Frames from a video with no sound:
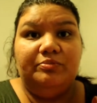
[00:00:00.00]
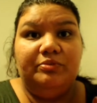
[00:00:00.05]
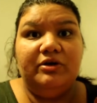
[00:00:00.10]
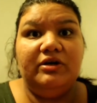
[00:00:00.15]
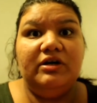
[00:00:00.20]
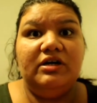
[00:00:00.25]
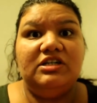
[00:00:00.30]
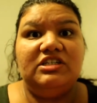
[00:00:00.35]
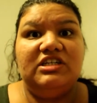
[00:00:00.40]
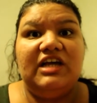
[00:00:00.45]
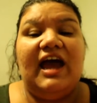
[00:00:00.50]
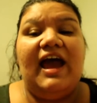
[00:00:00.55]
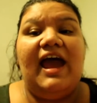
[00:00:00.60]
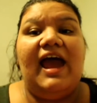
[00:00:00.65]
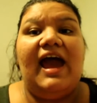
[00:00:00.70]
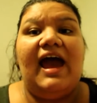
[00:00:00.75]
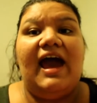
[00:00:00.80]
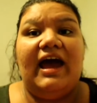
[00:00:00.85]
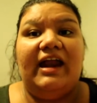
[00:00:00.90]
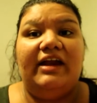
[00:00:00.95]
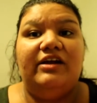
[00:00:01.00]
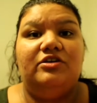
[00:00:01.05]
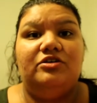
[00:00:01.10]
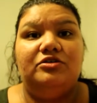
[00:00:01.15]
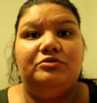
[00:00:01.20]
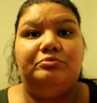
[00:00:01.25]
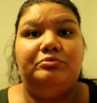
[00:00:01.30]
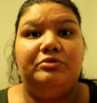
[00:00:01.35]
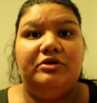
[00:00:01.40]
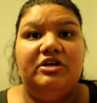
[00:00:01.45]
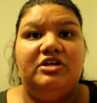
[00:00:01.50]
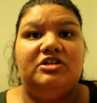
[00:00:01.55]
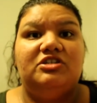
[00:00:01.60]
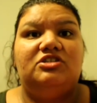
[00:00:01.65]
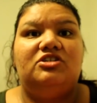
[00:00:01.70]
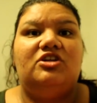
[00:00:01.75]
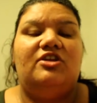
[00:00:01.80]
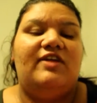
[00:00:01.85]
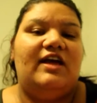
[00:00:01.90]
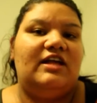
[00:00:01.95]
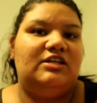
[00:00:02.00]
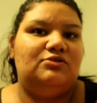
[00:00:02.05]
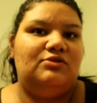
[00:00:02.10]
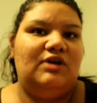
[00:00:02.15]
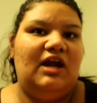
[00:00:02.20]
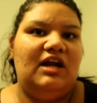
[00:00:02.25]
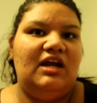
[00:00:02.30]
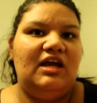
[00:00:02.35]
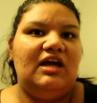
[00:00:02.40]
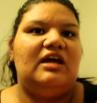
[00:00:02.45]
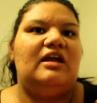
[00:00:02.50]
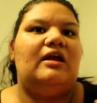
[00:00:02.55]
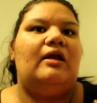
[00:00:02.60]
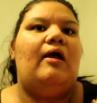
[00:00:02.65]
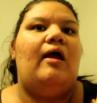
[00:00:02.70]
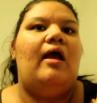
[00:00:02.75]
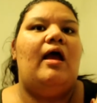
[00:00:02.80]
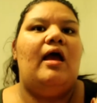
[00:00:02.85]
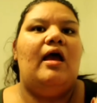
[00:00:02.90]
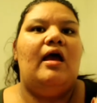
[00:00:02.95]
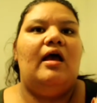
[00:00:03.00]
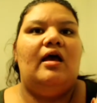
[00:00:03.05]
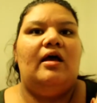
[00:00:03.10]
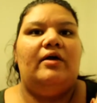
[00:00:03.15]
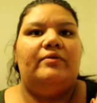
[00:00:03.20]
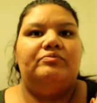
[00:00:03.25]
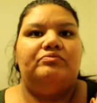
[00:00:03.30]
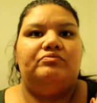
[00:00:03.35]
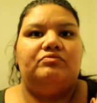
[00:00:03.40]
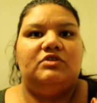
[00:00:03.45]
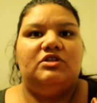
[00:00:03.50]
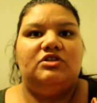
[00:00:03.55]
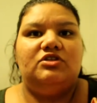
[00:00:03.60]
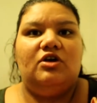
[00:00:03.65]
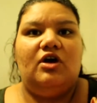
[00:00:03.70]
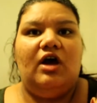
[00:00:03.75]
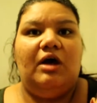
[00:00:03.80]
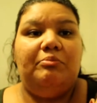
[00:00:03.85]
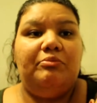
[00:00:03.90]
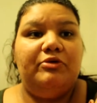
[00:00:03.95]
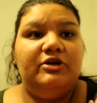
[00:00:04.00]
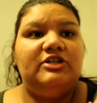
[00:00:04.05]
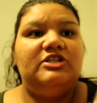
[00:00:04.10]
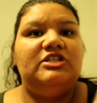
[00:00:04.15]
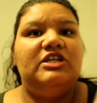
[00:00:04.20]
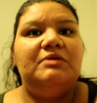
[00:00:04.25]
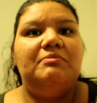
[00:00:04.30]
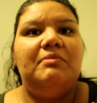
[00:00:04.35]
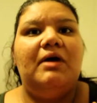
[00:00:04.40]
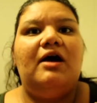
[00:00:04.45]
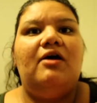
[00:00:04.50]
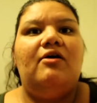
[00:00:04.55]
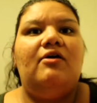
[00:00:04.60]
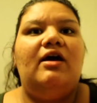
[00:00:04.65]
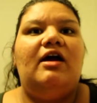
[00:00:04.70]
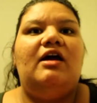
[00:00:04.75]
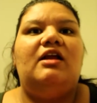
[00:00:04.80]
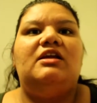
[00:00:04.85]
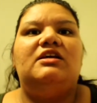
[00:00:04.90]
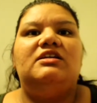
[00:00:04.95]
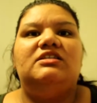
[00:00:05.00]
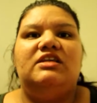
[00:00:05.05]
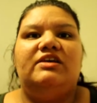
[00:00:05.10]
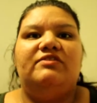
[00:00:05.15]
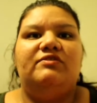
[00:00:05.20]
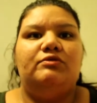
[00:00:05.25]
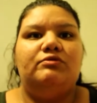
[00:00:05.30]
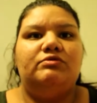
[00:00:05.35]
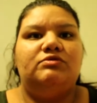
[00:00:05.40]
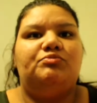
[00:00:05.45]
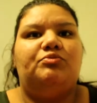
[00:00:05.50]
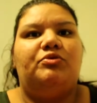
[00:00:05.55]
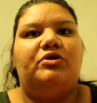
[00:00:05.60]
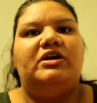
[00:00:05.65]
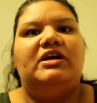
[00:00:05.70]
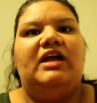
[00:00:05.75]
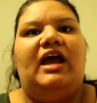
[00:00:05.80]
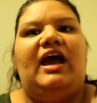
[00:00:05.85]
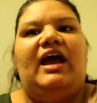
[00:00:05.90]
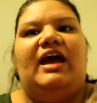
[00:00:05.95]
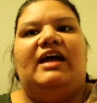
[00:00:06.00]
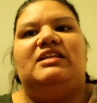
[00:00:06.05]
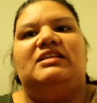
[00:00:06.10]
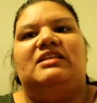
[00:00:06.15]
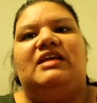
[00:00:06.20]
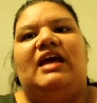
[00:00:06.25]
push. I had to push, so that's what I did. So I pushed him out, and Xavier was born at